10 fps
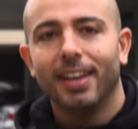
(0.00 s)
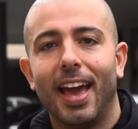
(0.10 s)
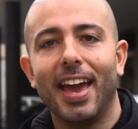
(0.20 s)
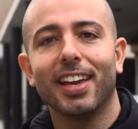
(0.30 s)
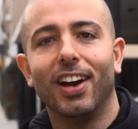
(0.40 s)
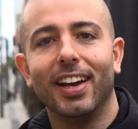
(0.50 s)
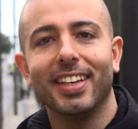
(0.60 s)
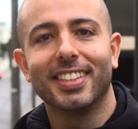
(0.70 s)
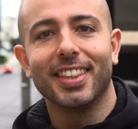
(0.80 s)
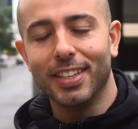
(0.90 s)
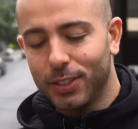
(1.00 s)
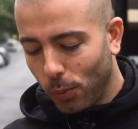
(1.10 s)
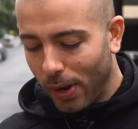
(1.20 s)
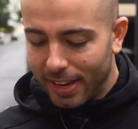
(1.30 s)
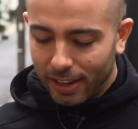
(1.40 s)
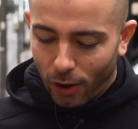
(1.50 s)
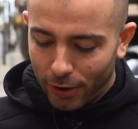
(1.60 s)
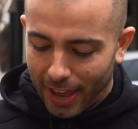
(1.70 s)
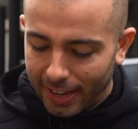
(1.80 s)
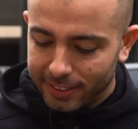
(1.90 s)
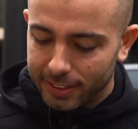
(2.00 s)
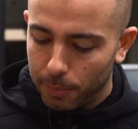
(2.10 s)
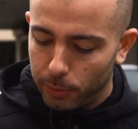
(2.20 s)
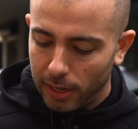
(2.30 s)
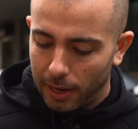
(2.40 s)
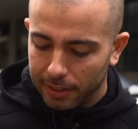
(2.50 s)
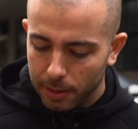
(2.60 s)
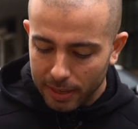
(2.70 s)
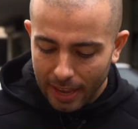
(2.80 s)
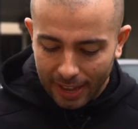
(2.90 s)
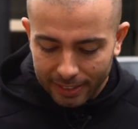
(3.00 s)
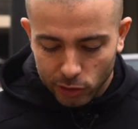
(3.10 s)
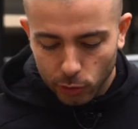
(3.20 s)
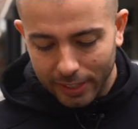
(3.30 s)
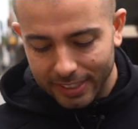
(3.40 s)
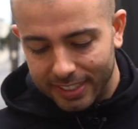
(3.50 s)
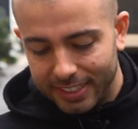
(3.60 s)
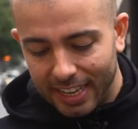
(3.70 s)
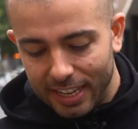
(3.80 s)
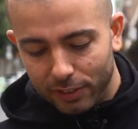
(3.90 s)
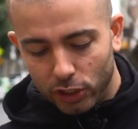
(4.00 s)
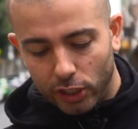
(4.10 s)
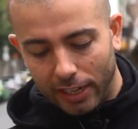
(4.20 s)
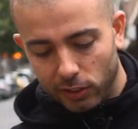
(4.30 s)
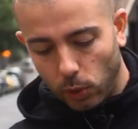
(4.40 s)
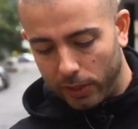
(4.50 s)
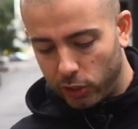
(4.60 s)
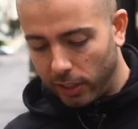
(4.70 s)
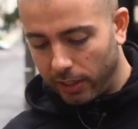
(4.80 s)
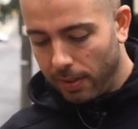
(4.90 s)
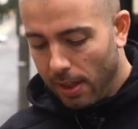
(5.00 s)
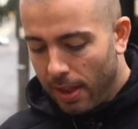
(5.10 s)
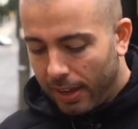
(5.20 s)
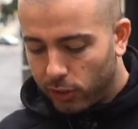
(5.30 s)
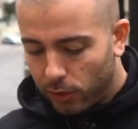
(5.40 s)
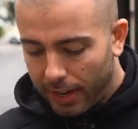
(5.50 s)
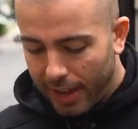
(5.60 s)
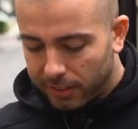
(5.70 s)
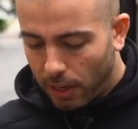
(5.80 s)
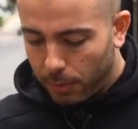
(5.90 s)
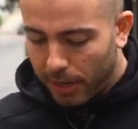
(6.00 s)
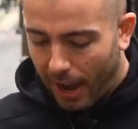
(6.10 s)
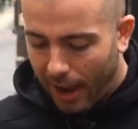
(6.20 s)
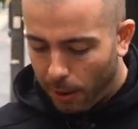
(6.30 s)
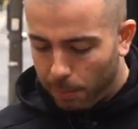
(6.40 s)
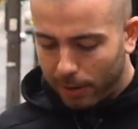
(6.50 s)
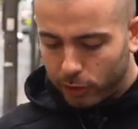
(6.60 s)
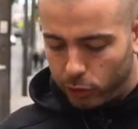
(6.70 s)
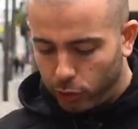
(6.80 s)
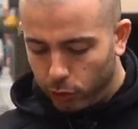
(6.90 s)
Hey guys, this week on Hey Sabri, I'm going to be answering Steven Chen's question. He's written, "Hey Sabri, how much time